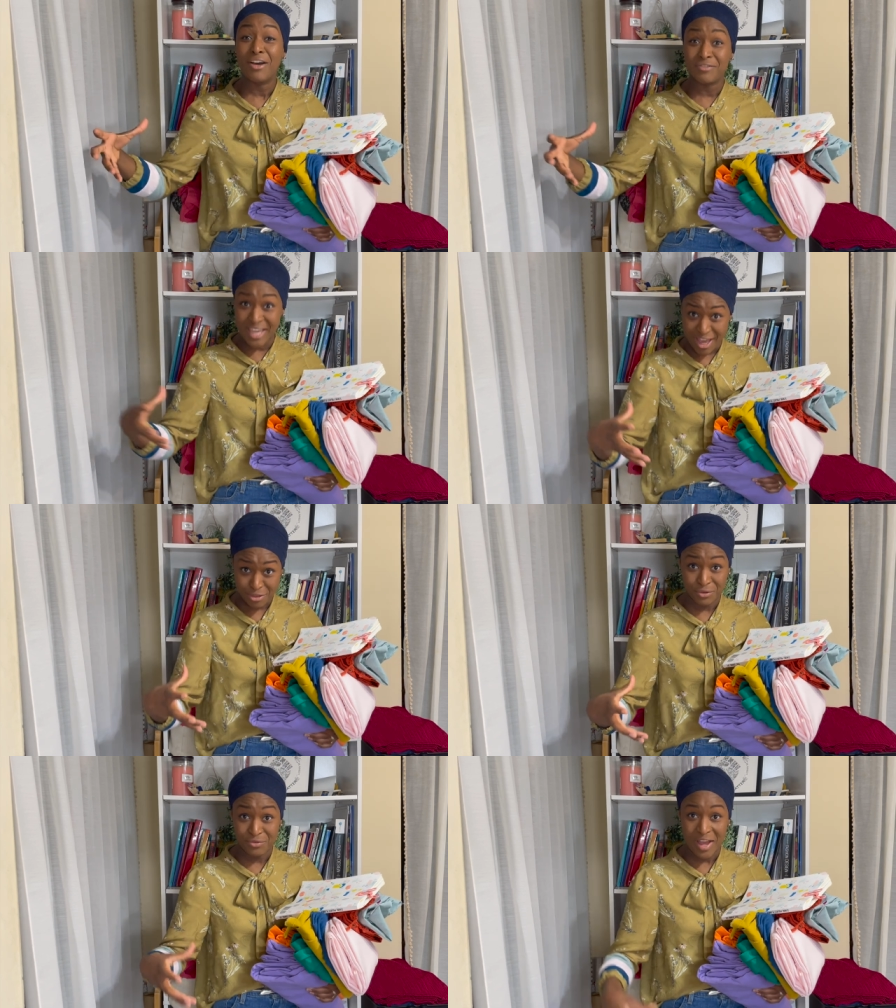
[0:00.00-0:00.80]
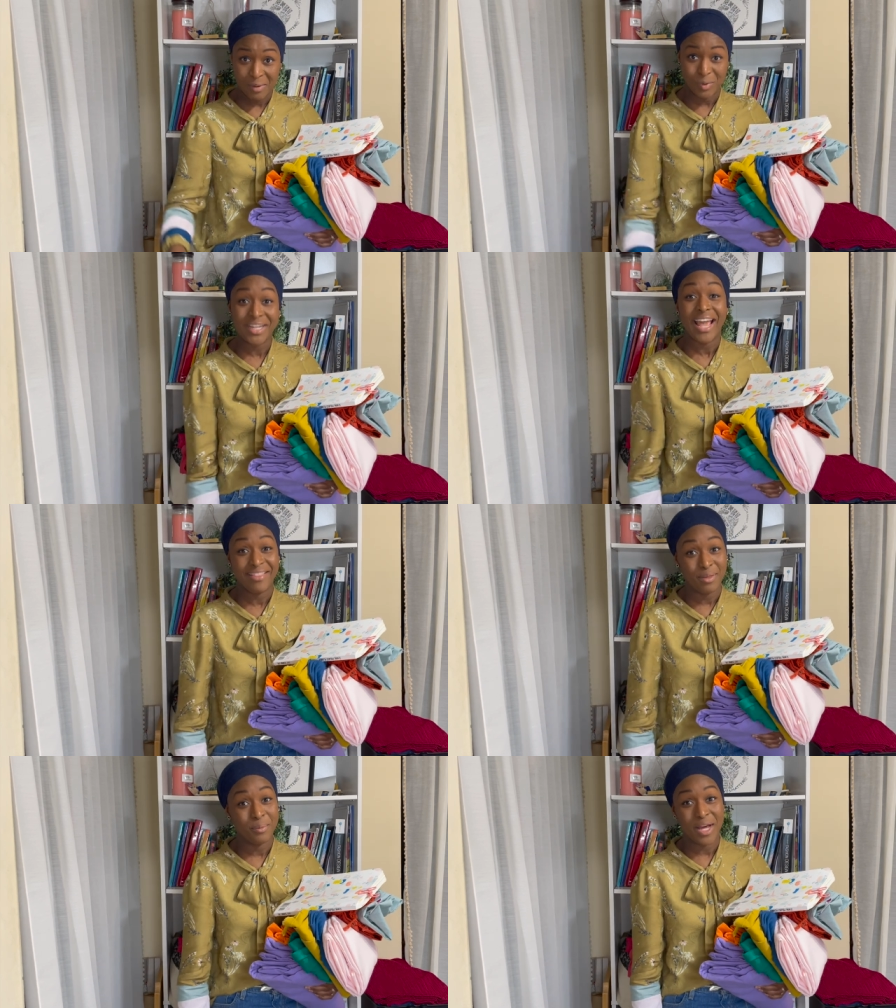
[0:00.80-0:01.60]
of gathered fabric
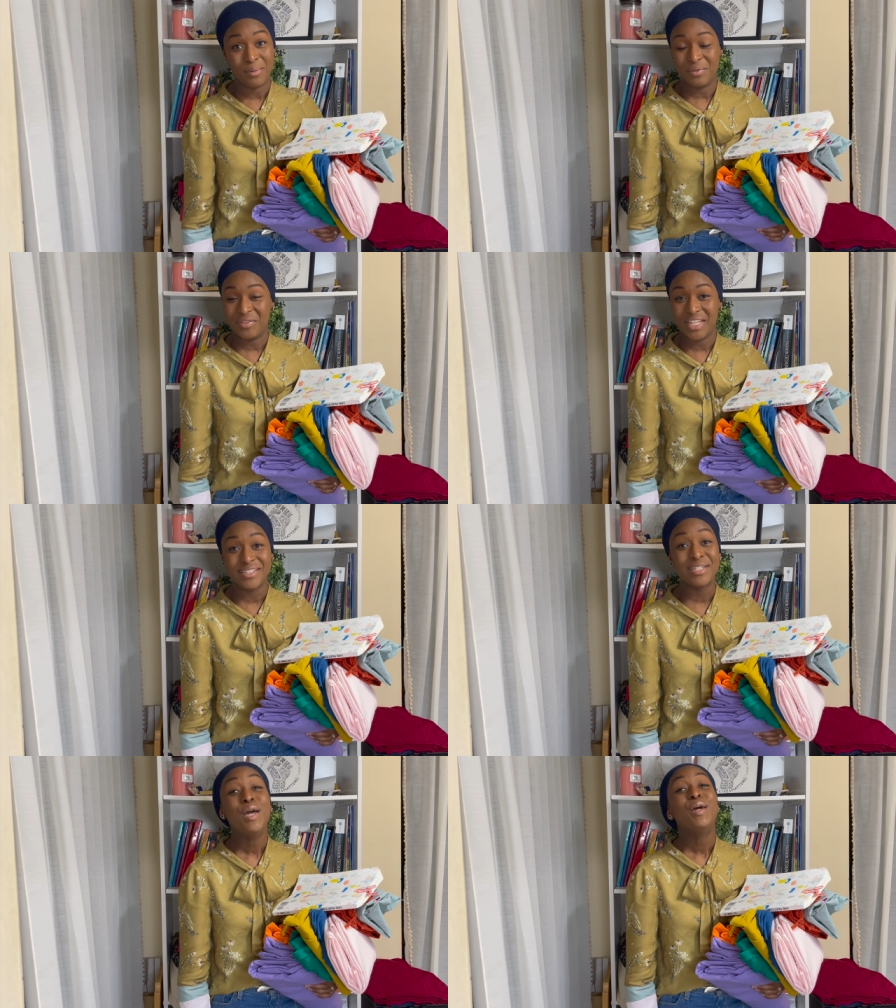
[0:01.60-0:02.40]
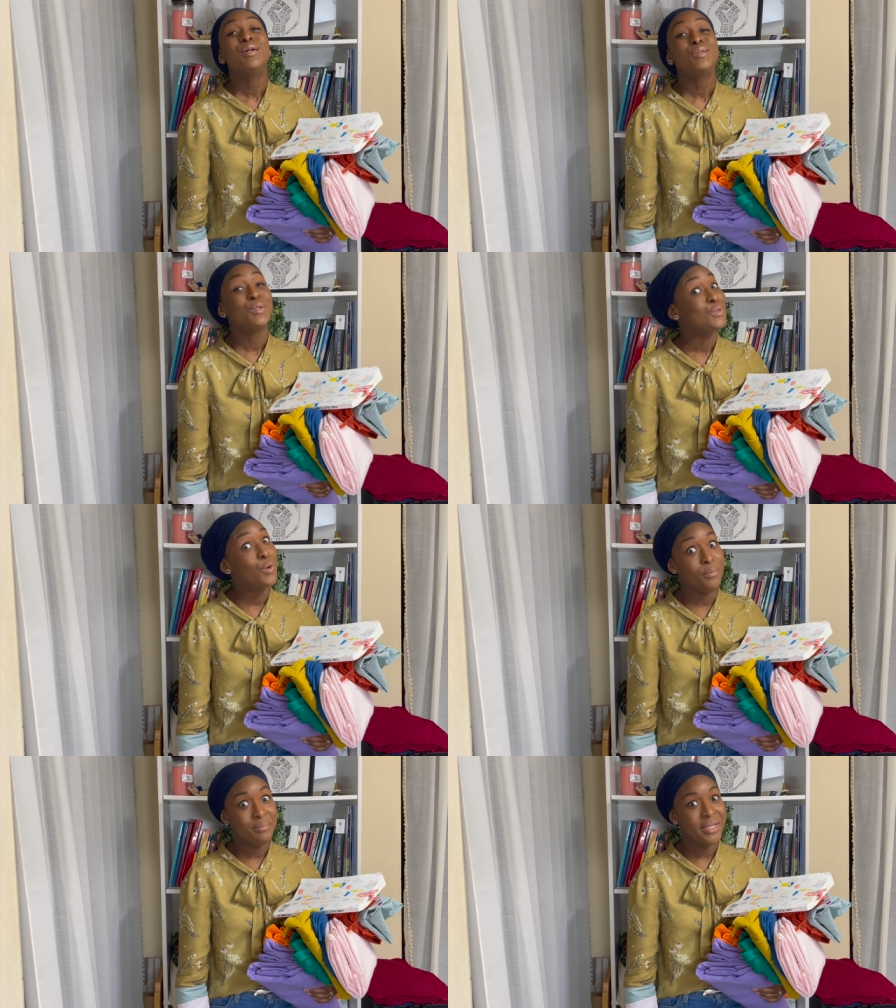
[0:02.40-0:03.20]
at the bottom of this. So it's
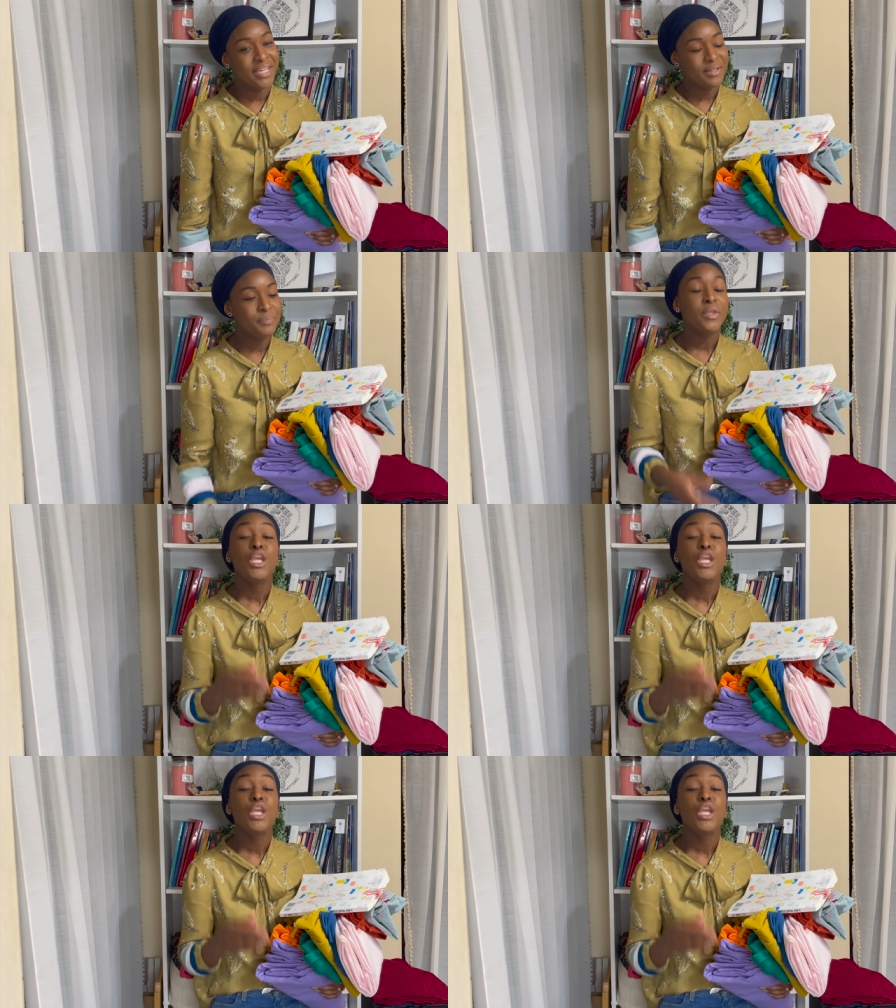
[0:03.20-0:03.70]
gonna be big.